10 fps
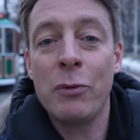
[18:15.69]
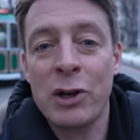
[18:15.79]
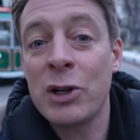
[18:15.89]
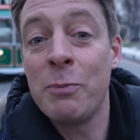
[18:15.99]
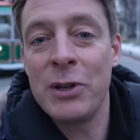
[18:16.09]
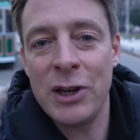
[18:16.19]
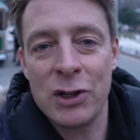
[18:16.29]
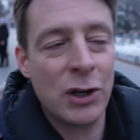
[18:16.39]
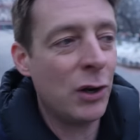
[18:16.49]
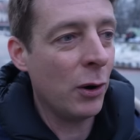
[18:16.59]
Russian
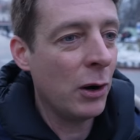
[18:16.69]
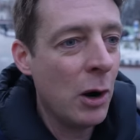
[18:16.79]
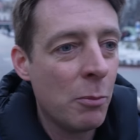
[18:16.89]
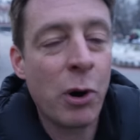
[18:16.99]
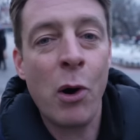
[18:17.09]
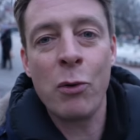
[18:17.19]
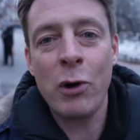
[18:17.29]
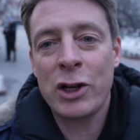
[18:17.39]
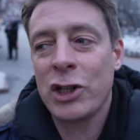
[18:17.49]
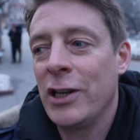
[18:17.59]
position or
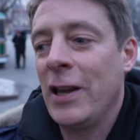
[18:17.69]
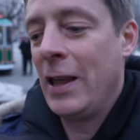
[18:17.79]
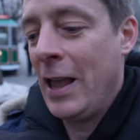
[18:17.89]
pro-Russian